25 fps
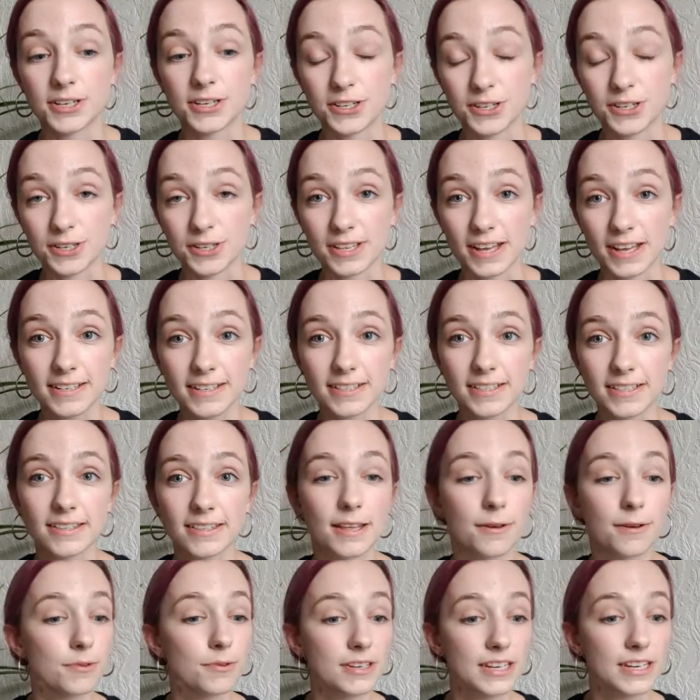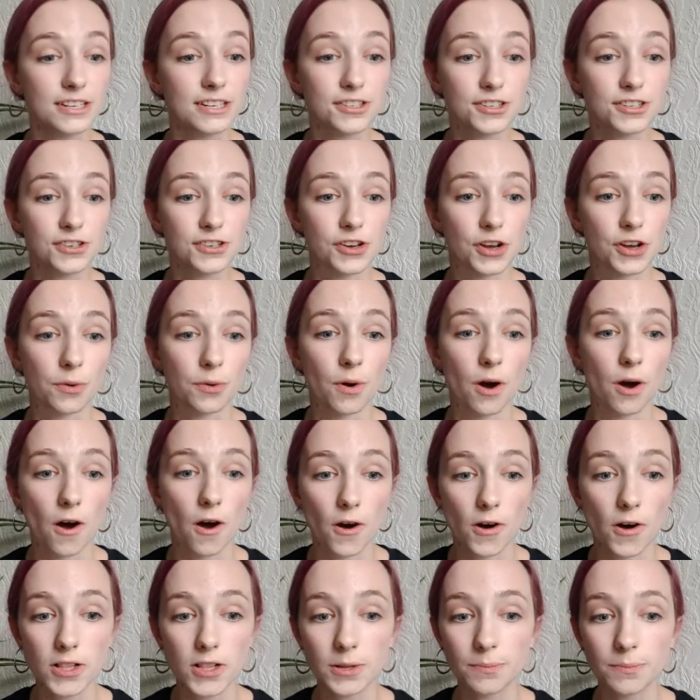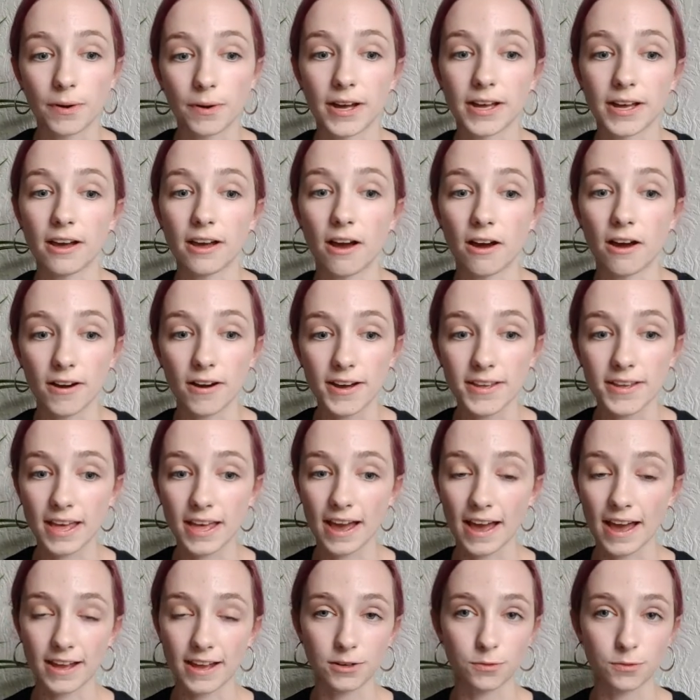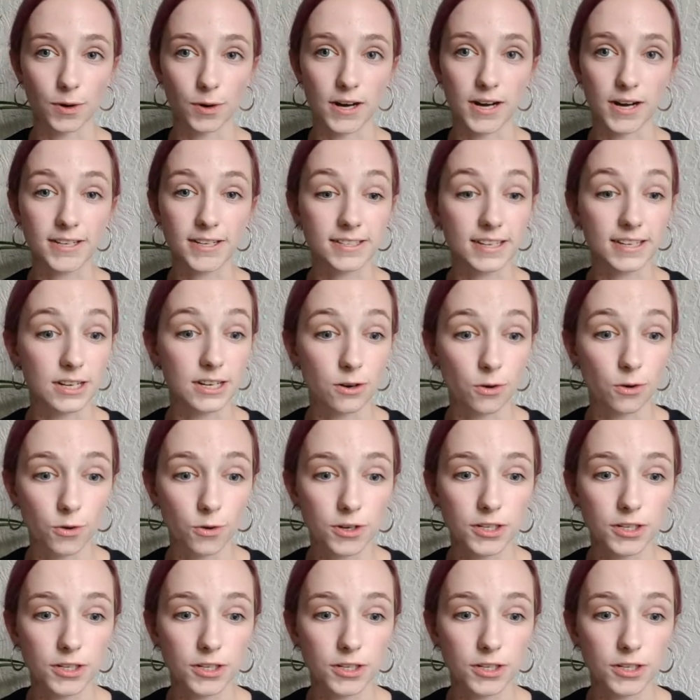To do this, they would need to know all about how the hand works in